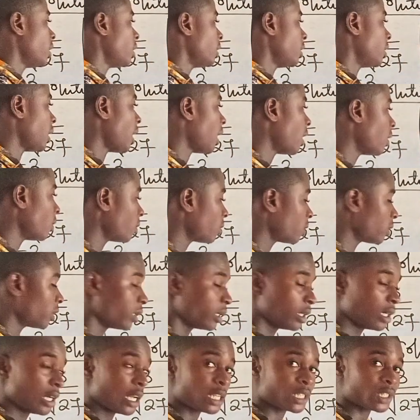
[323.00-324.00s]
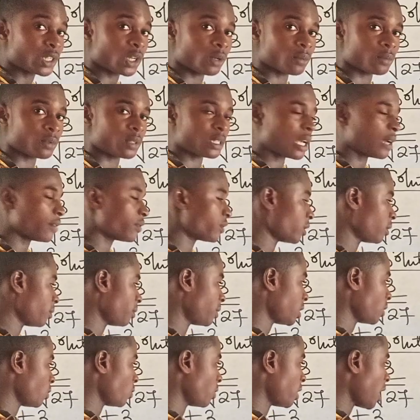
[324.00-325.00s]
Now let's observe
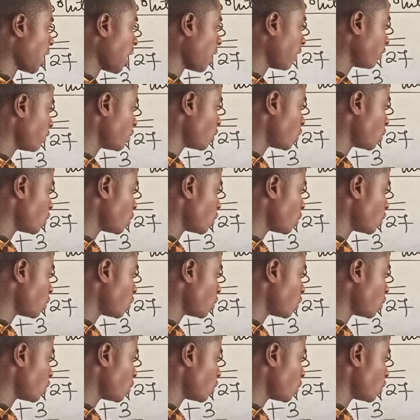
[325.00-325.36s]
something. We have